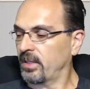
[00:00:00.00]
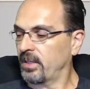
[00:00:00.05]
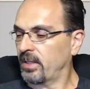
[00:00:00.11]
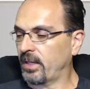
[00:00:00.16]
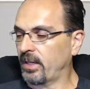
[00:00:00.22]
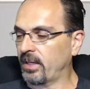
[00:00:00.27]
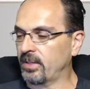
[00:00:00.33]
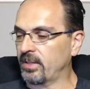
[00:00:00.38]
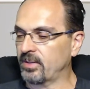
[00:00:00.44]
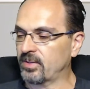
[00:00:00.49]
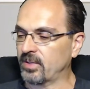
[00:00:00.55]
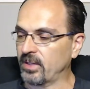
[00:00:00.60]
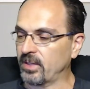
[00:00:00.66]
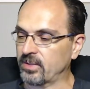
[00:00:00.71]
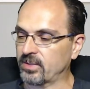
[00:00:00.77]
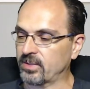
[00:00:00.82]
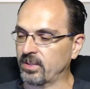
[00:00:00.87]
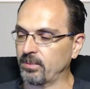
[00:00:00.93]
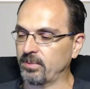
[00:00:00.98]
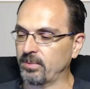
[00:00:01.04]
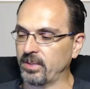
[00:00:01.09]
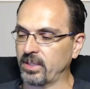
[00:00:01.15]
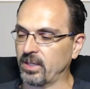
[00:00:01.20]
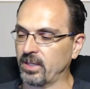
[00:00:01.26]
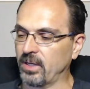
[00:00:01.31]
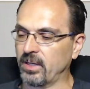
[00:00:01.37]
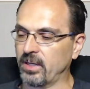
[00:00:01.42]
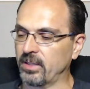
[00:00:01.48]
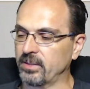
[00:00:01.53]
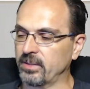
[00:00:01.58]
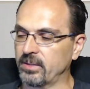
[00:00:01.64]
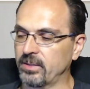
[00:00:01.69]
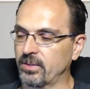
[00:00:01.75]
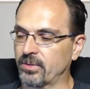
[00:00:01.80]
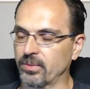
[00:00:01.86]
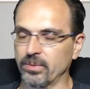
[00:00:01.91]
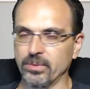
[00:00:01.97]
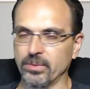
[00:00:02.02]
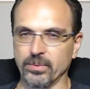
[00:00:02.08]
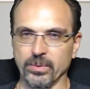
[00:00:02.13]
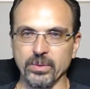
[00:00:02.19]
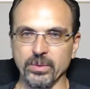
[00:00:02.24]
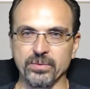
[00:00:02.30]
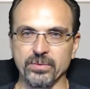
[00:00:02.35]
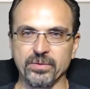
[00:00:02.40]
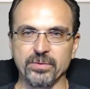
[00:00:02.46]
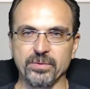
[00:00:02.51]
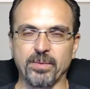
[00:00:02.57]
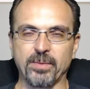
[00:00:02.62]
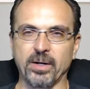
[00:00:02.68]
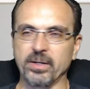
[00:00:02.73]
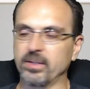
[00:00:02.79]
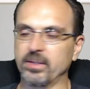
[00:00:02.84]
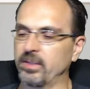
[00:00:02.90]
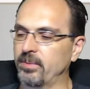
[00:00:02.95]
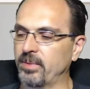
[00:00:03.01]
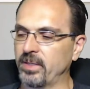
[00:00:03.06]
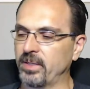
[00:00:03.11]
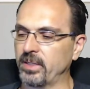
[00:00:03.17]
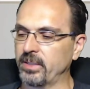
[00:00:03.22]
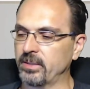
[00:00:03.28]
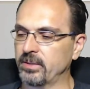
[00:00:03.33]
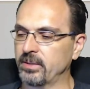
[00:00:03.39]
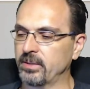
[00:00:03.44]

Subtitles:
has simply gone through the roof, pardon the pun.